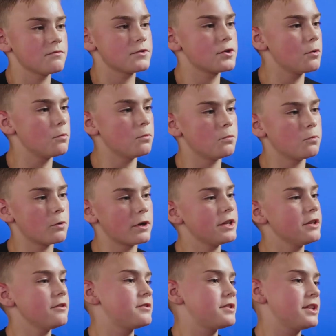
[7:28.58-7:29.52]
So where
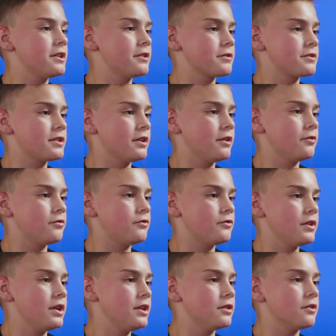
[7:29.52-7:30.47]
do you see
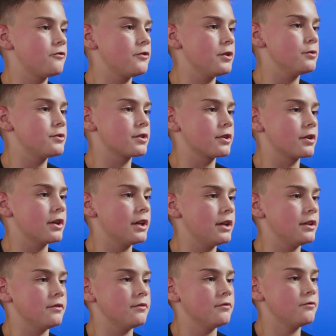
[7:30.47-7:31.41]
yourself in the future
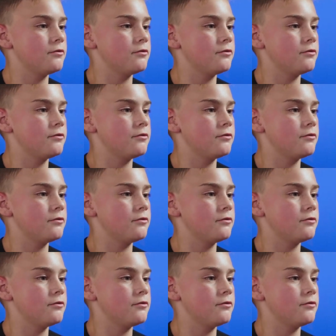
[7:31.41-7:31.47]
in